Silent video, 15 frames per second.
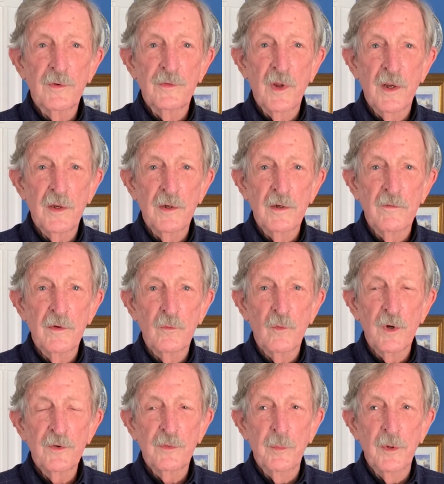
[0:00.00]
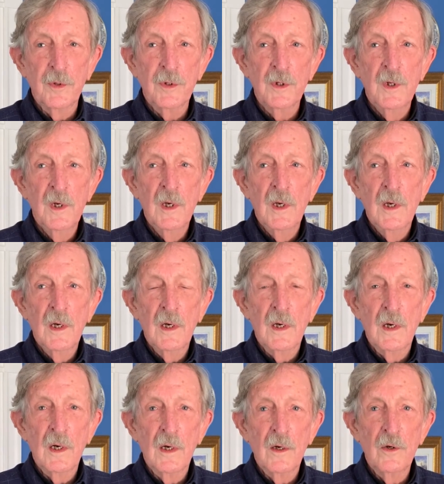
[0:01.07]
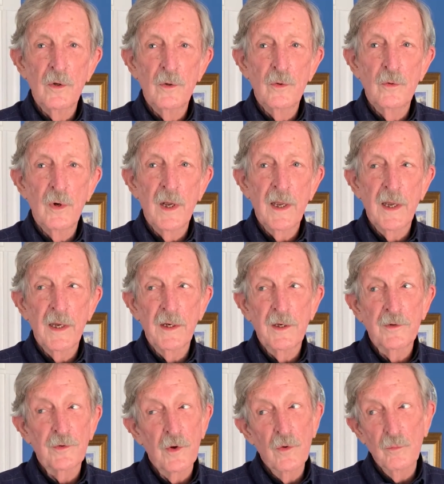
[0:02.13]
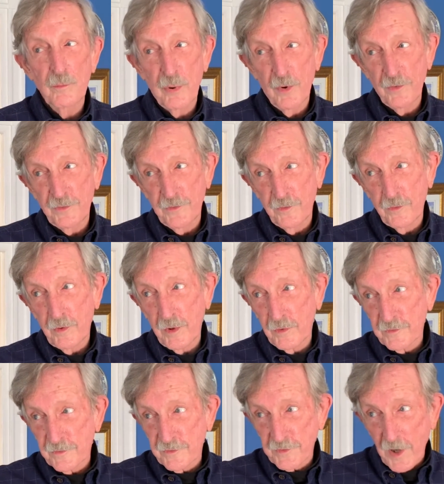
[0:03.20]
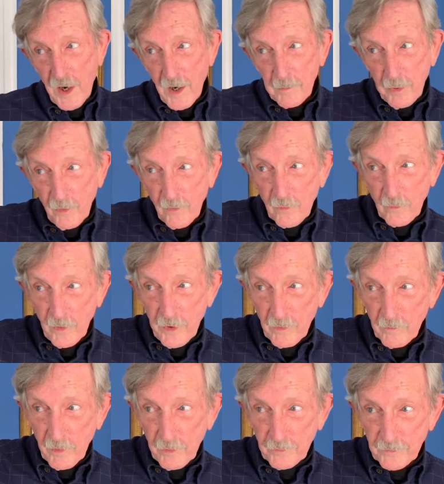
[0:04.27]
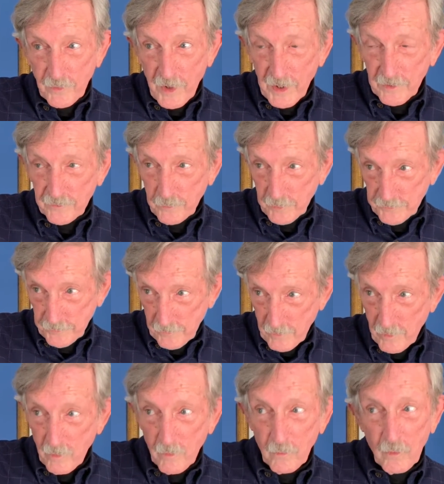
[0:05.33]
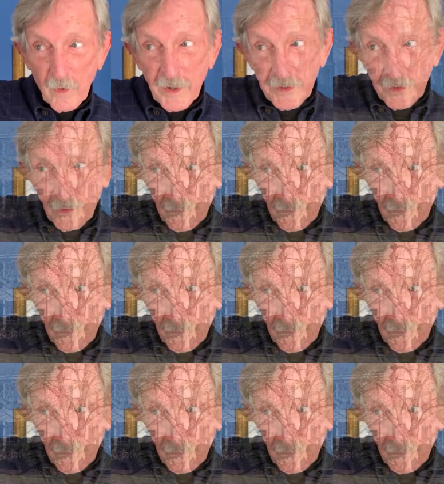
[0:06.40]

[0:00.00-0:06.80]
executive in Richmond, who had his own personal little stop on the railroad tracks, which are right